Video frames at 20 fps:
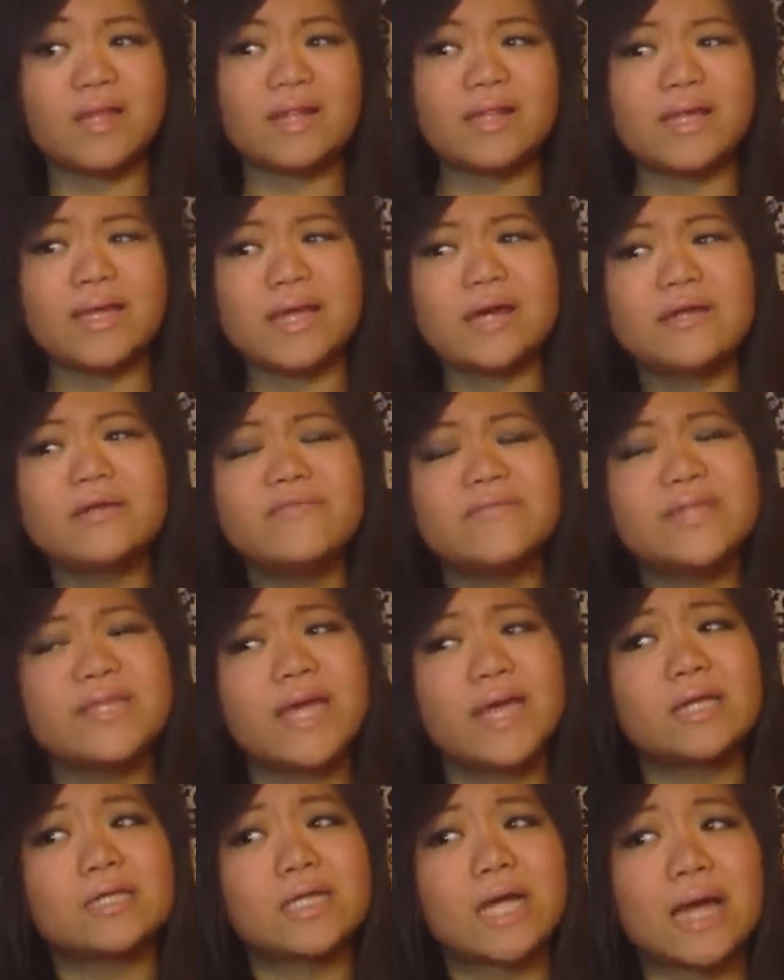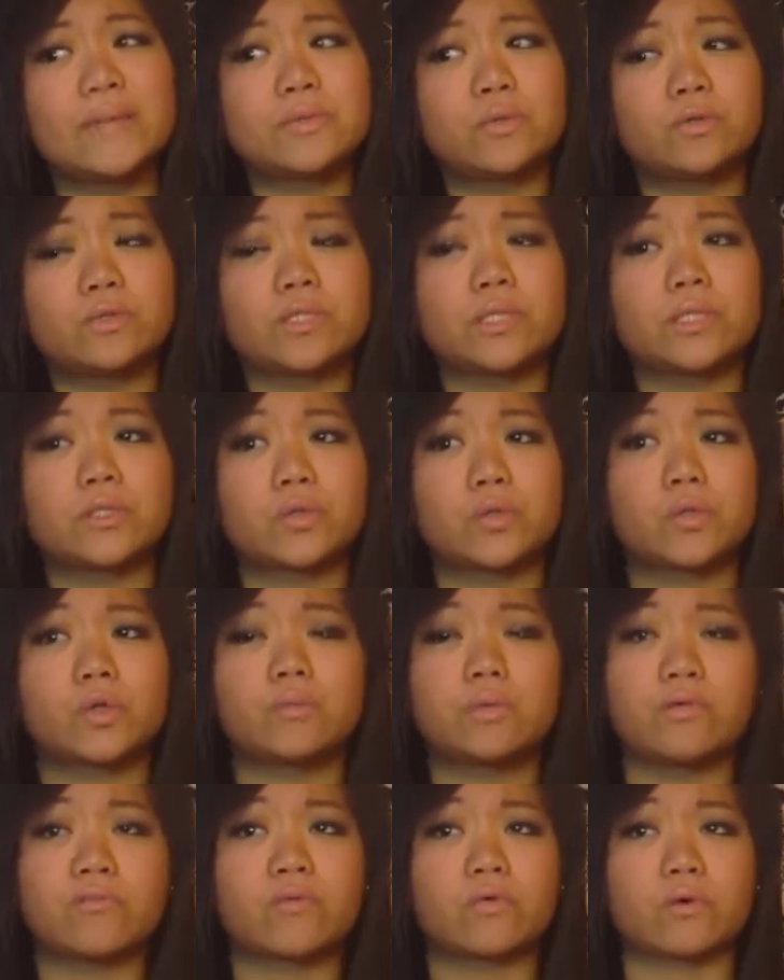Like, out of 10 times holding the door
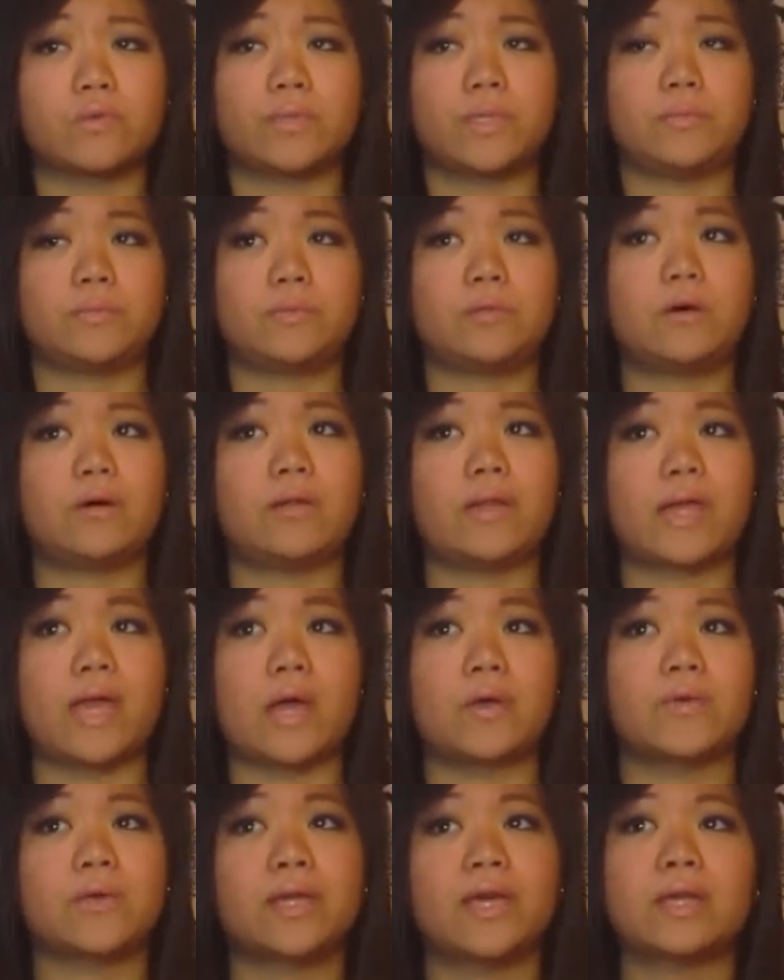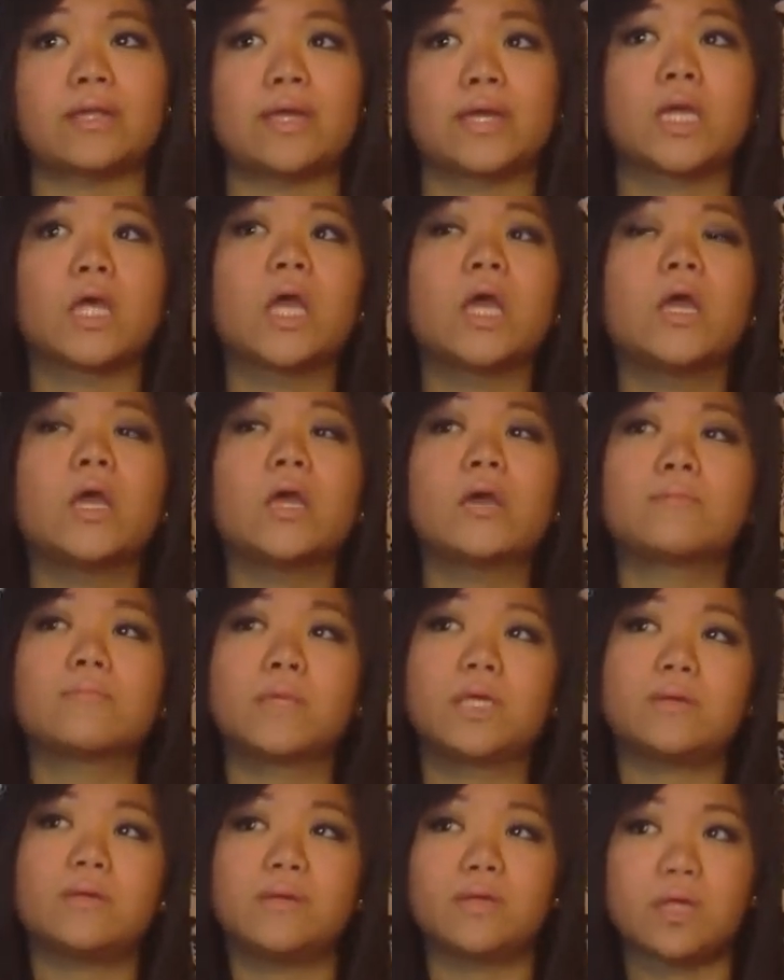open for people, like, I would get like
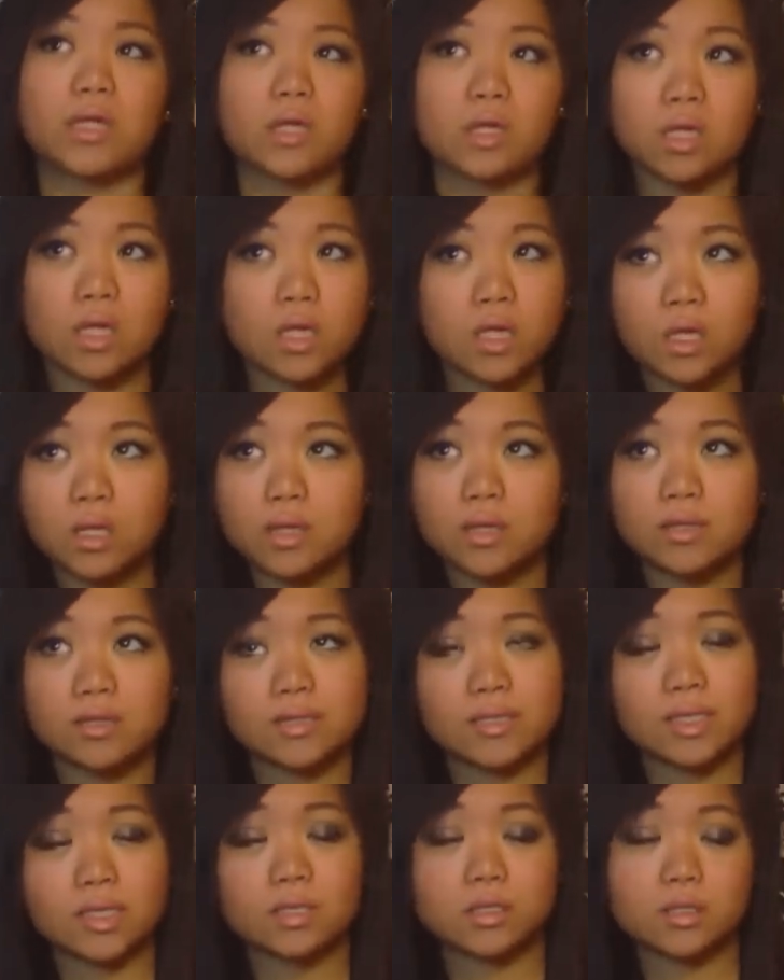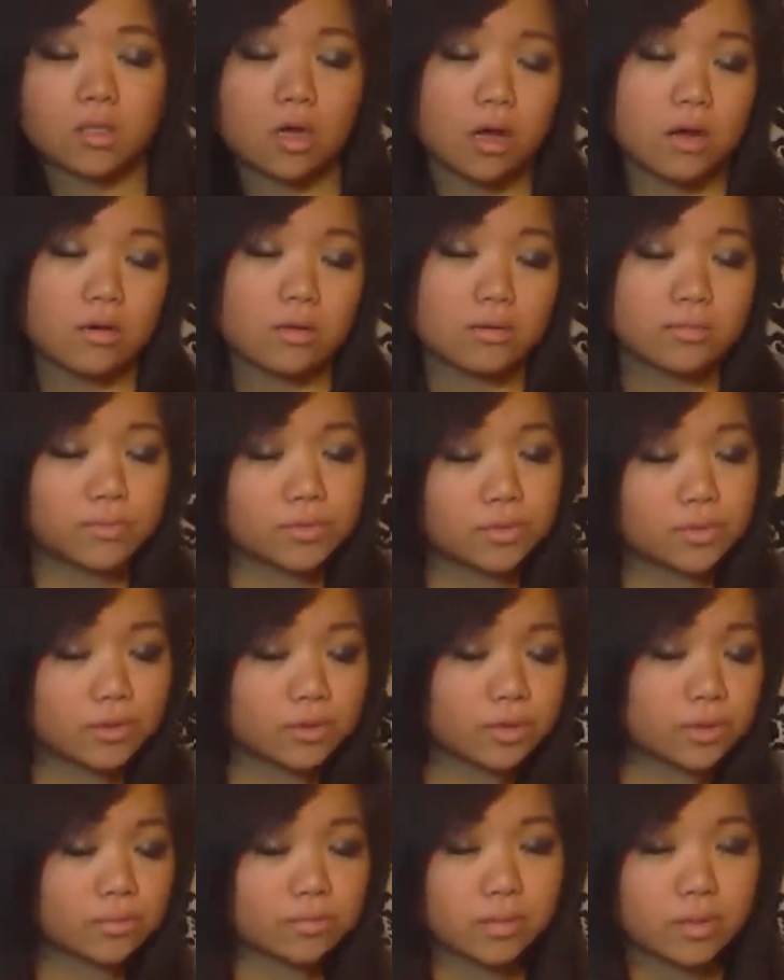maybe like 6 times or
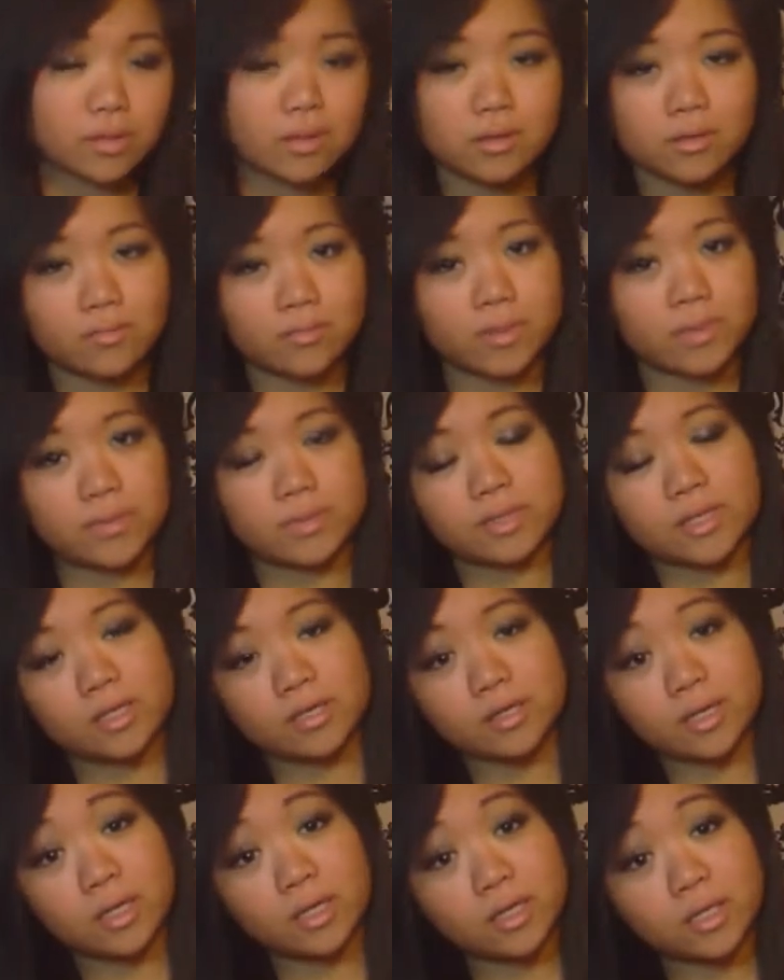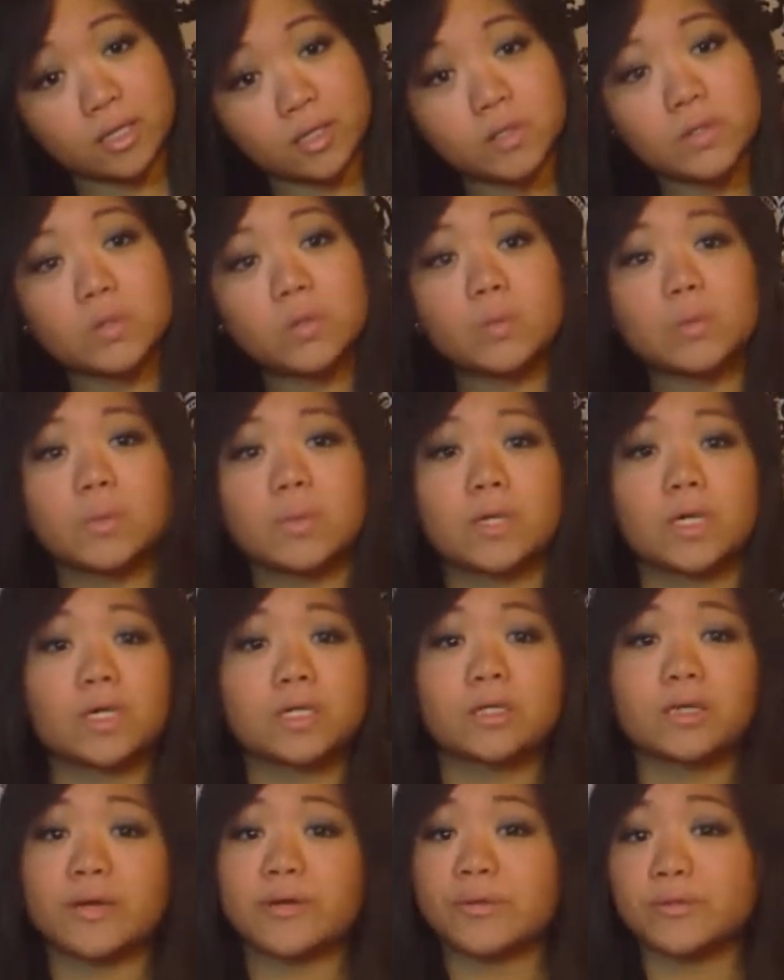something people saying thank you, but
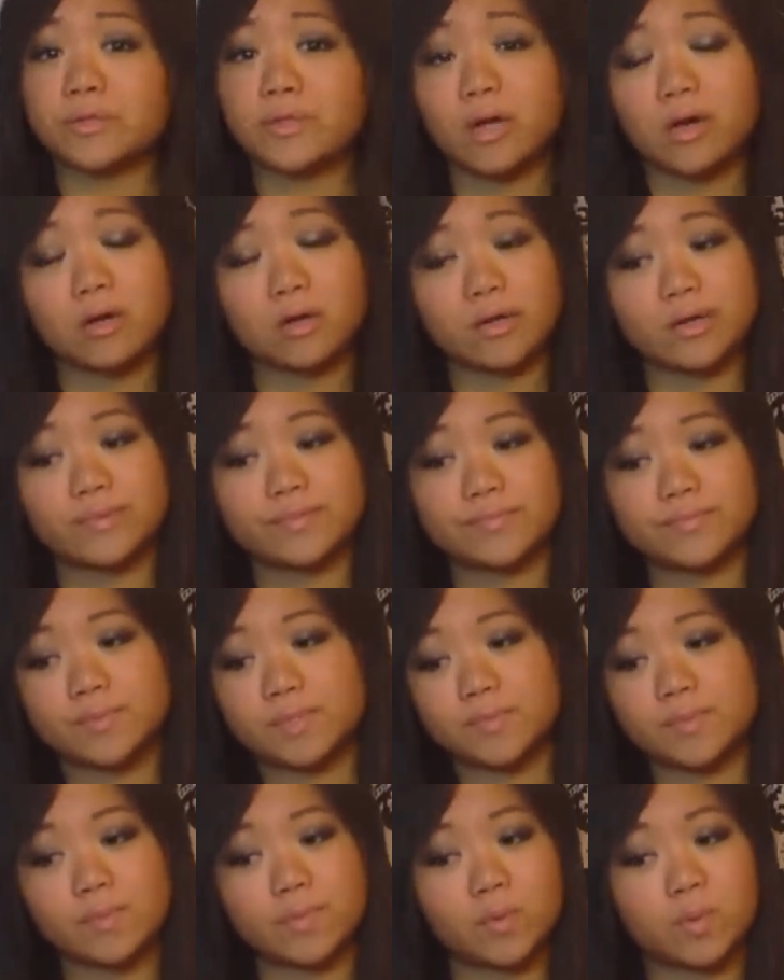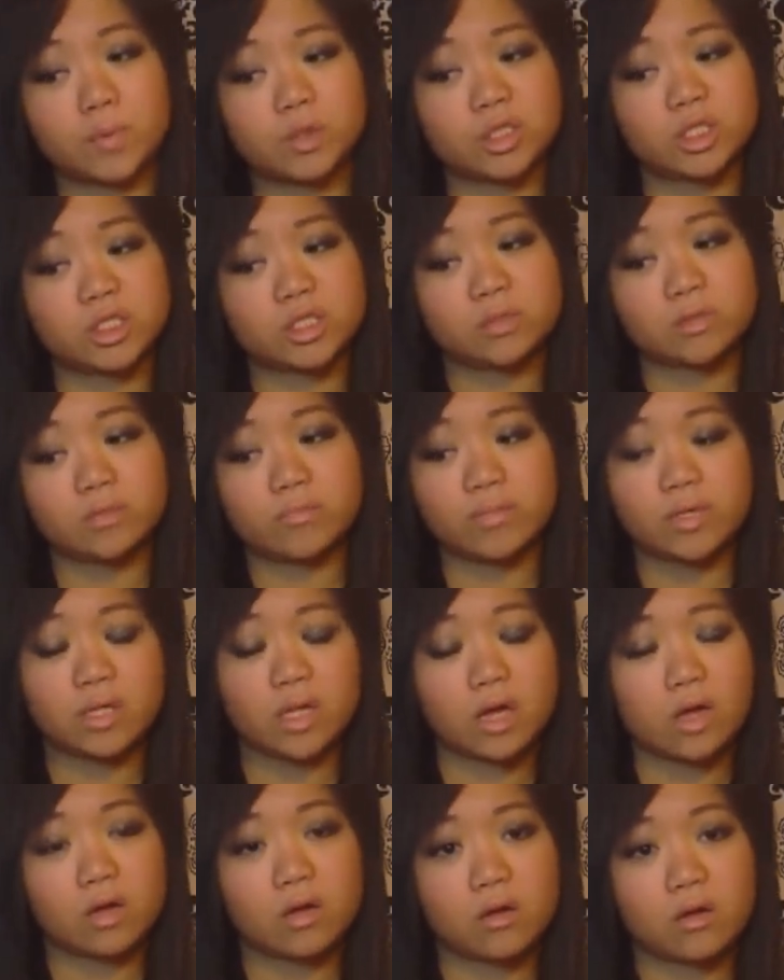the other times people would just be
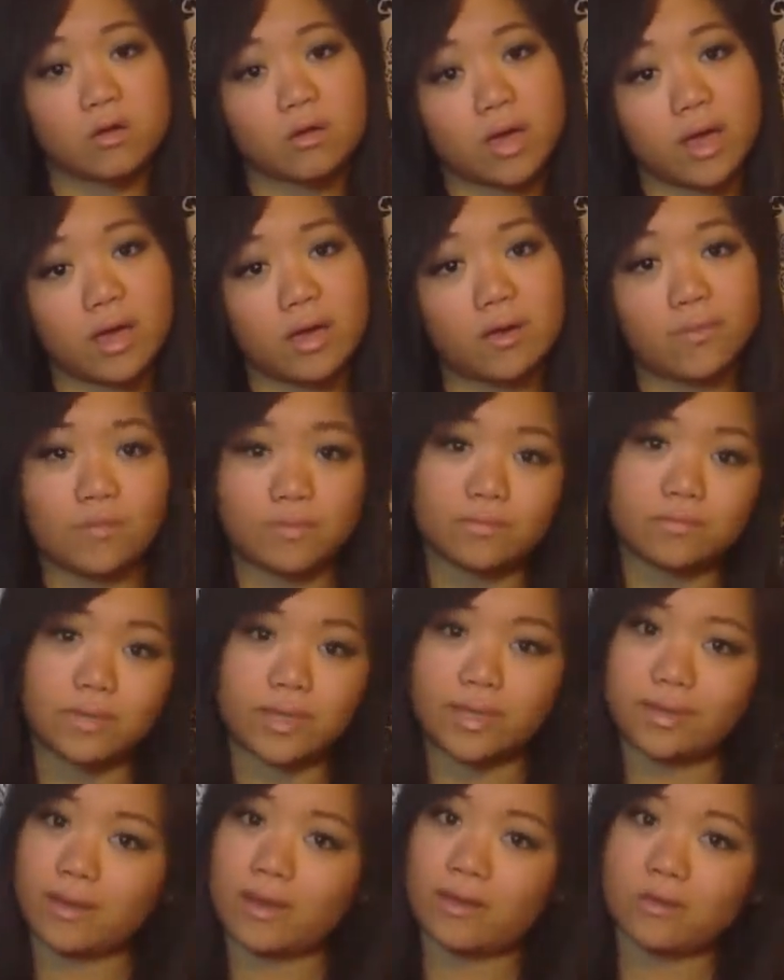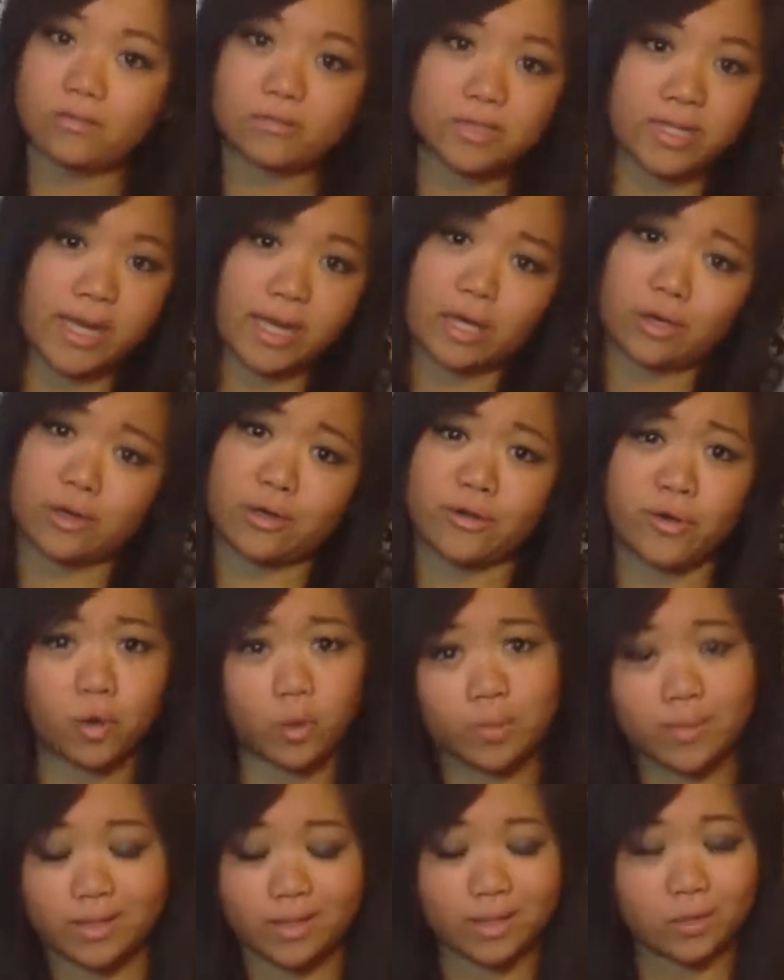like, okay, like, I don't care, you're
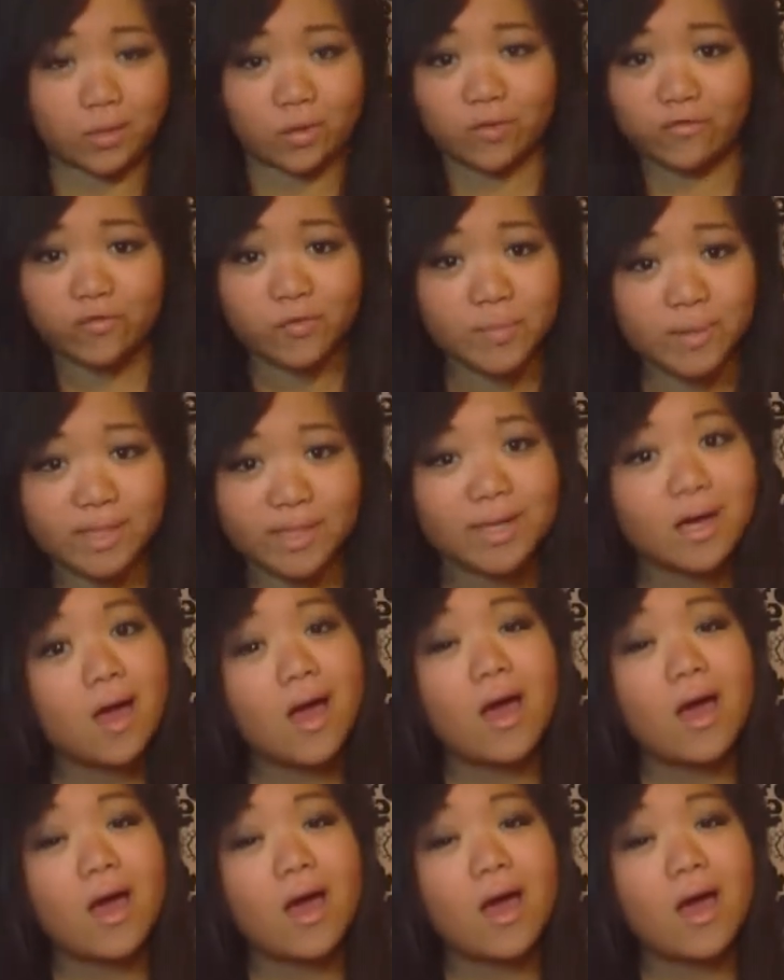opening the door for me.